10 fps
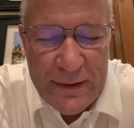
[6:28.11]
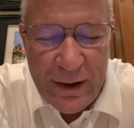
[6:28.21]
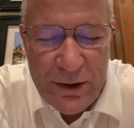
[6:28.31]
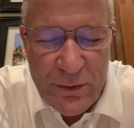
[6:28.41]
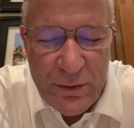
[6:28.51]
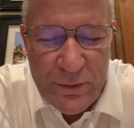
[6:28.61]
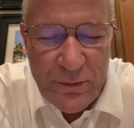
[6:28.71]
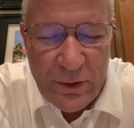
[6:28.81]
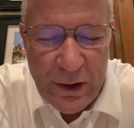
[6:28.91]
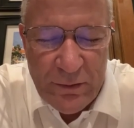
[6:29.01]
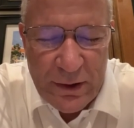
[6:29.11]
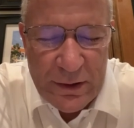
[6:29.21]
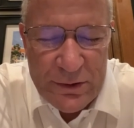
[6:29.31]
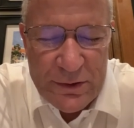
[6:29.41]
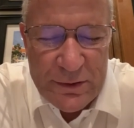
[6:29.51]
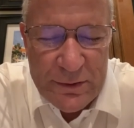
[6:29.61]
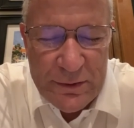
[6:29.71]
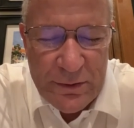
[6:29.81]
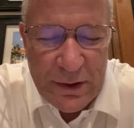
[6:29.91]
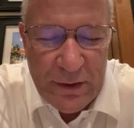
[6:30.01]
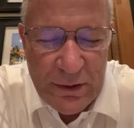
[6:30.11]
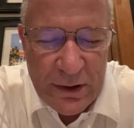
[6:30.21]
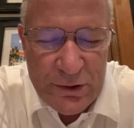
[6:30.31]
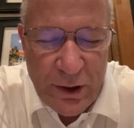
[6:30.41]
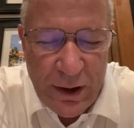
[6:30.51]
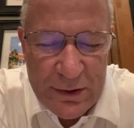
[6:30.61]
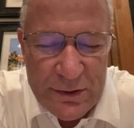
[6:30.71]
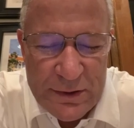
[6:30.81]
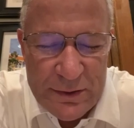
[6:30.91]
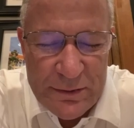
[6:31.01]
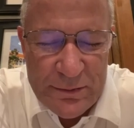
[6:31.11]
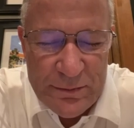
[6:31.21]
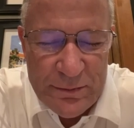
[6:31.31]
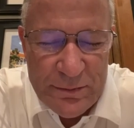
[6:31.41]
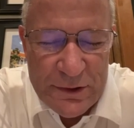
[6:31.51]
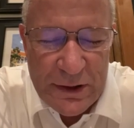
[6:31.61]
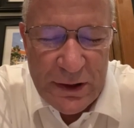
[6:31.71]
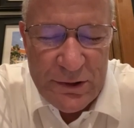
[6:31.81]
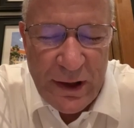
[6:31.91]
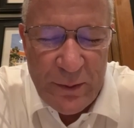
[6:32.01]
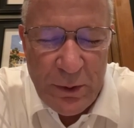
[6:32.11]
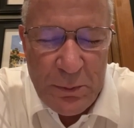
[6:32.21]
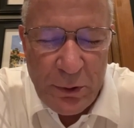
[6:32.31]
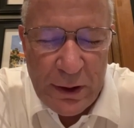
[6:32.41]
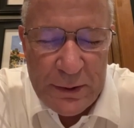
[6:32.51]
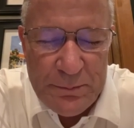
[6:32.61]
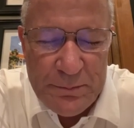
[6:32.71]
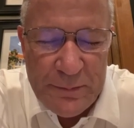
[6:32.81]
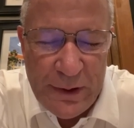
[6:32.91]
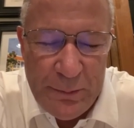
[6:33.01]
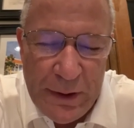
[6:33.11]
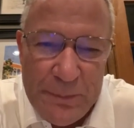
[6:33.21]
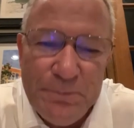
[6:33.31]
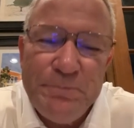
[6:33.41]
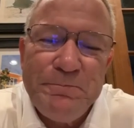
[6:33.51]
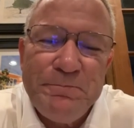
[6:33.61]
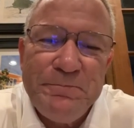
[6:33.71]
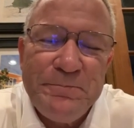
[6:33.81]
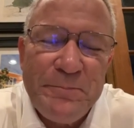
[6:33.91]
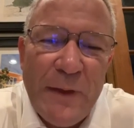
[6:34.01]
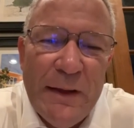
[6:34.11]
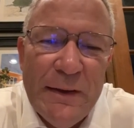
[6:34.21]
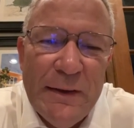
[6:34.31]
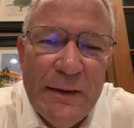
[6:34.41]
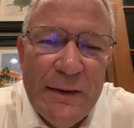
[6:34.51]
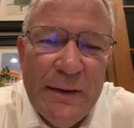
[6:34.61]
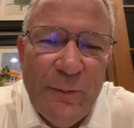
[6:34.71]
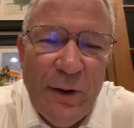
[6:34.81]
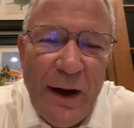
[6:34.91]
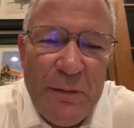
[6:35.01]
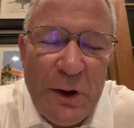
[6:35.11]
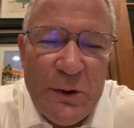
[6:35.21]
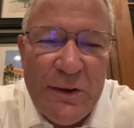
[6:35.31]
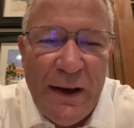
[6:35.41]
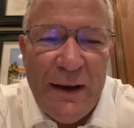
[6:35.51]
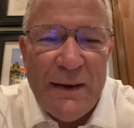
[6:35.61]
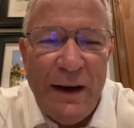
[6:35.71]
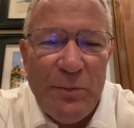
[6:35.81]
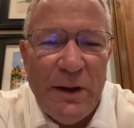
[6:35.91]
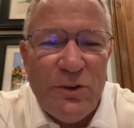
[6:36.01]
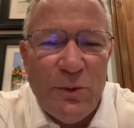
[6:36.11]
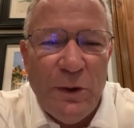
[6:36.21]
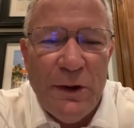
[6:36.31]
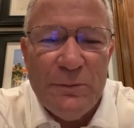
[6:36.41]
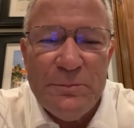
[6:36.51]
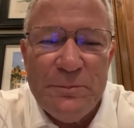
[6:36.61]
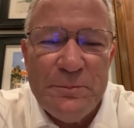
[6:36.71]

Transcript: Thank you for loving us, for giving us Christ. It's in His name we pray. Amen. Well, have a good day, and God bless you all.